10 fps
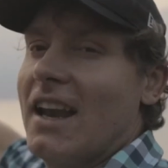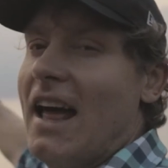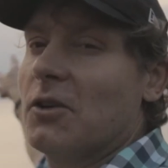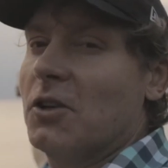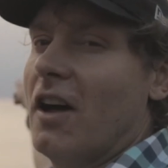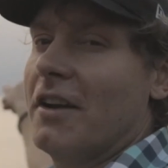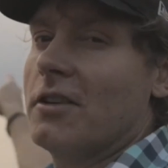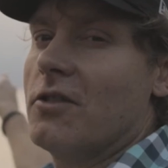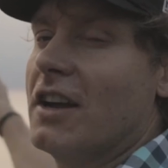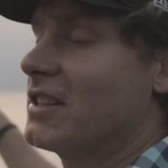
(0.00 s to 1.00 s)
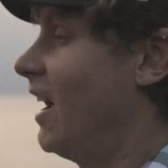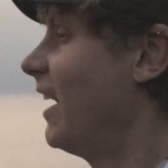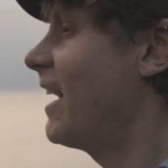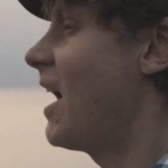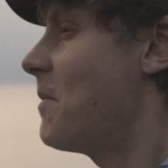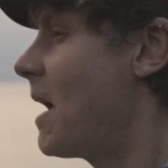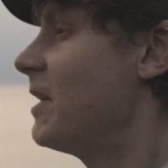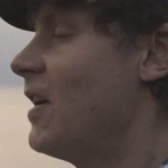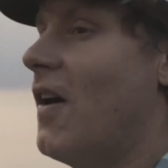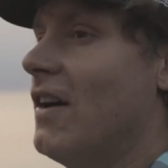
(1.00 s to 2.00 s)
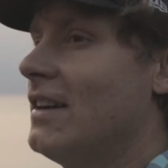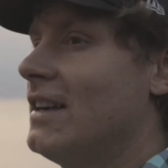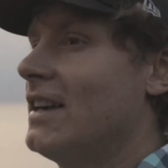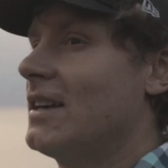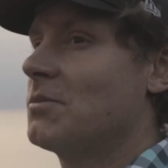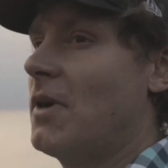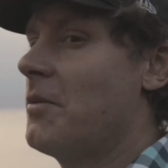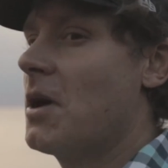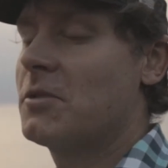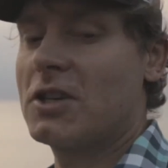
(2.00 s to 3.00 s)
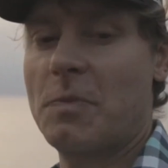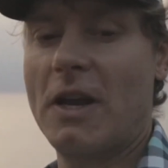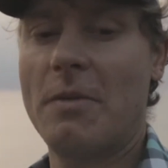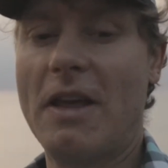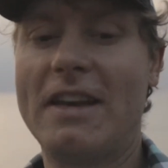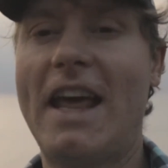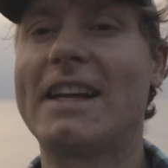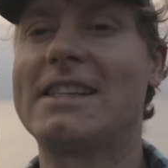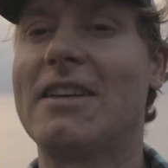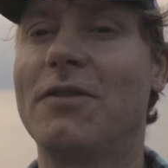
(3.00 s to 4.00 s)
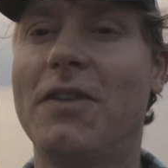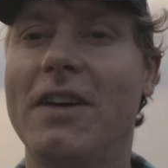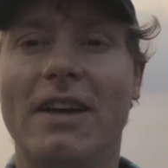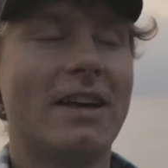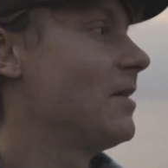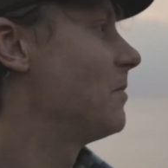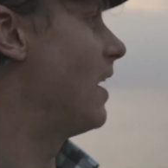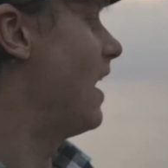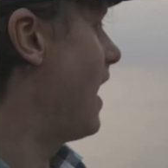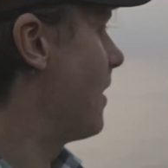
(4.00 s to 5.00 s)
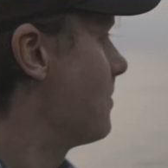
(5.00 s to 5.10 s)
cloud line on the horizon. I don't know, maybe not. Maybe I'm just being a bit negative, but